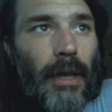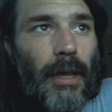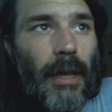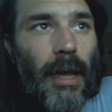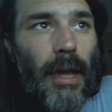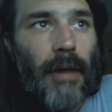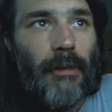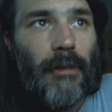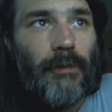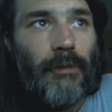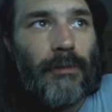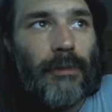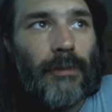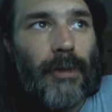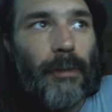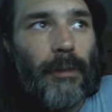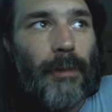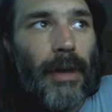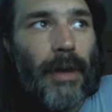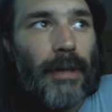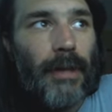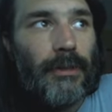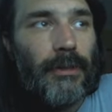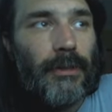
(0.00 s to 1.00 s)
have the
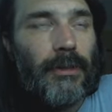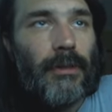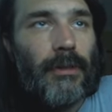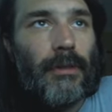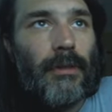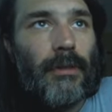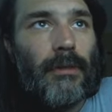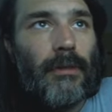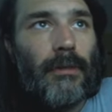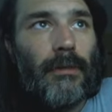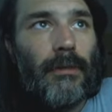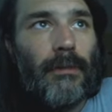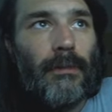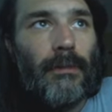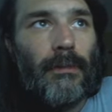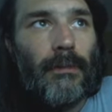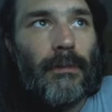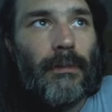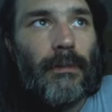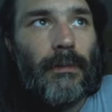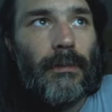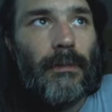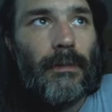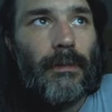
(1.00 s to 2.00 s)
best
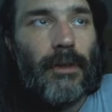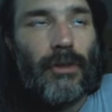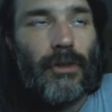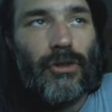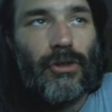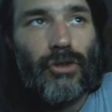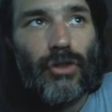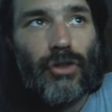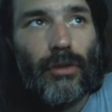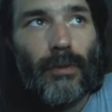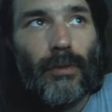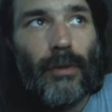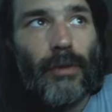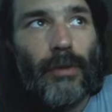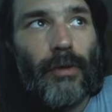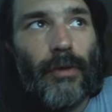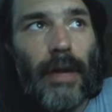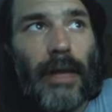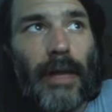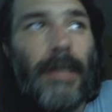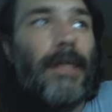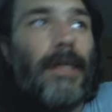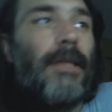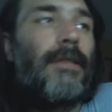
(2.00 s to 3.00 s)
consumer
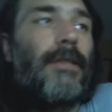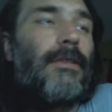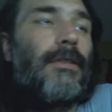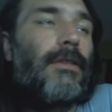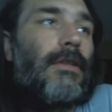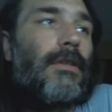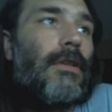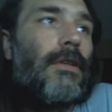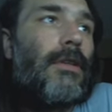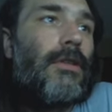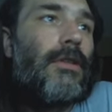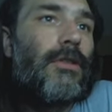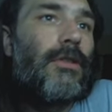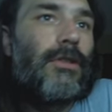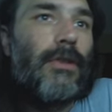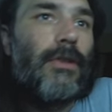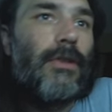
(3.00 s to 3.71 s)
ratings, so